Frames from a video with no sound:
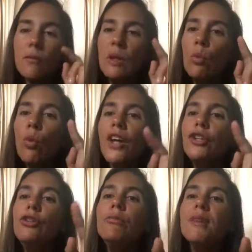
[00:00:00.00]
what
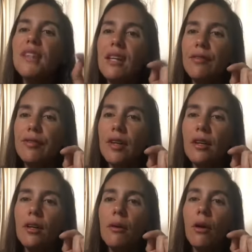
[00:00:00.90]
you believe
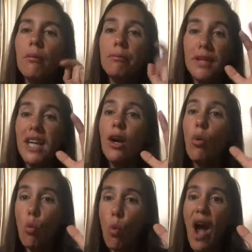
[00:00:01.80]
being a
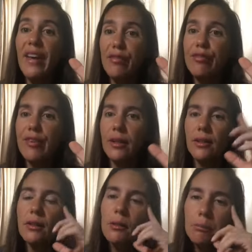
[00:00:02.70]
wife
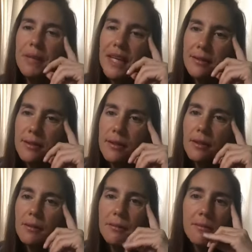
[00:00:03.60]
means.
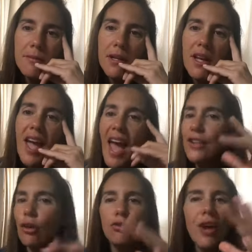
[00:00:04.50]

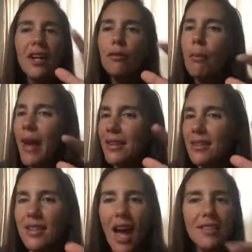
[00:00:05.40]
And don't try to
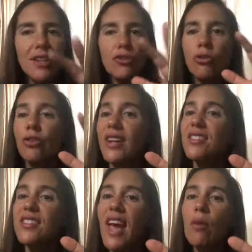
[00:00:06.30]
romanticize it. Don't try to
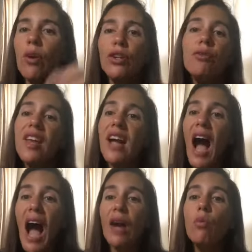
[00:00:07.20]
say what you think
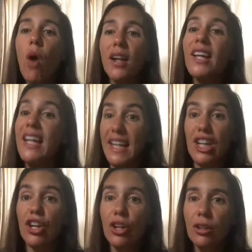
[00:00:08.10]
I want to
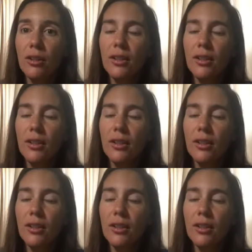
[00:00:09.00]
hear.